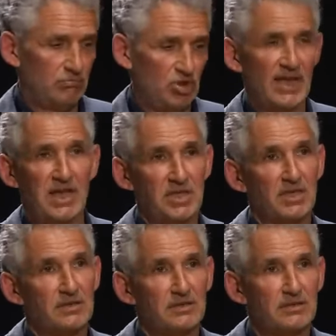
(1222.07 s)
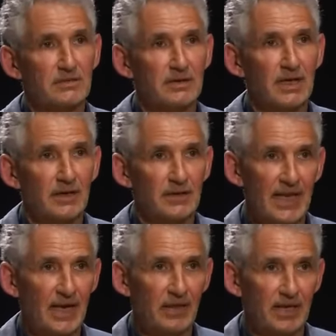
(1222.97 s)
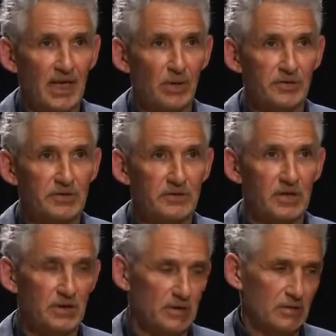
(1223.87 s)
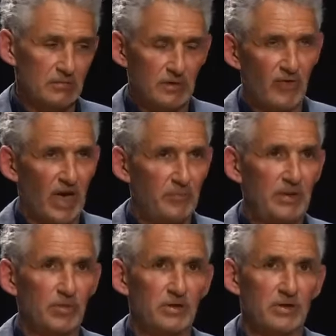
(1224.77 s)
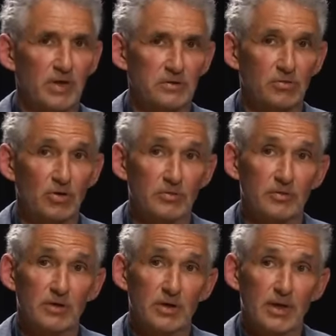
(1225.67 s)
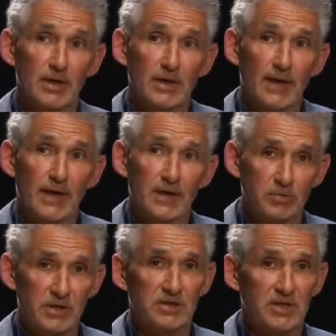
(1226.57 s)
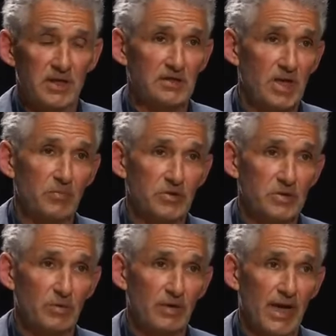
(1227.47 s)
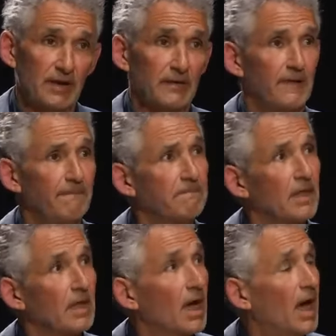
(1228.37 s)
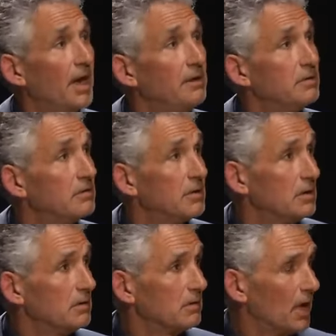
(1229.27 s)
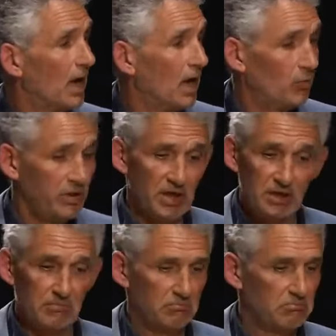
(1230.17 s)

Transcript: genetics uh, than anything else, and so you can divide people into those groups. And twin studies helped us with that. And uh, we did